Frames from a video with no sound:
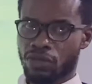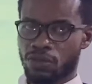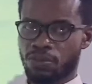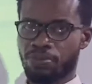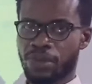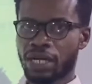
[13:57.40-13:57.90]
was
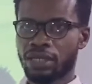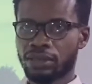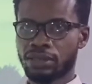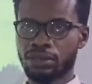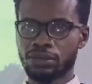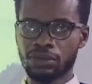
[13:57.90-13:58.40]

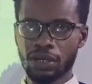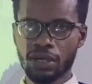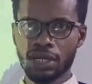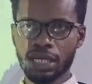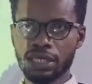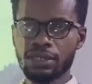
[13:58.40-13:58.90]
spelled
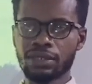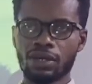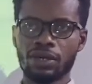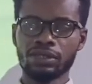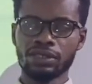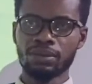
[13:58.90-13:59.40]
wrongly
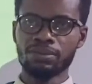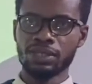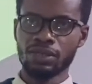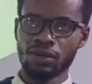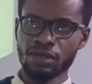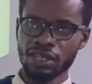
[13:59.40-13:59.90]
or
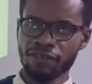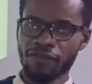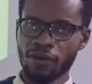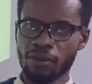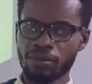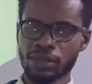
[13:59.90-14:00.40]
something on the
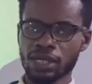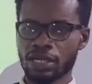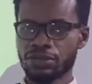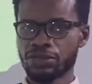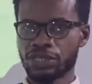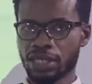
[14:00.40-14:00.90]
form,
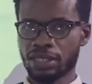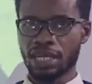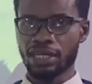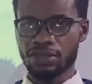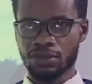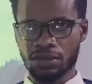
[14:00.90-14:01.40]
and you check
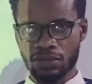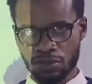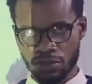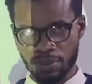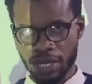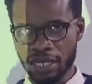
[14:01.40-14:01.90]
that
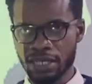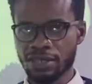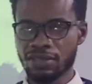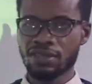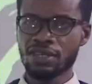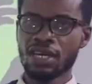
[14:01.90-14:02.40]

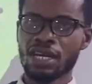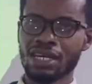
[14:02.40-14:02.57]
spellings,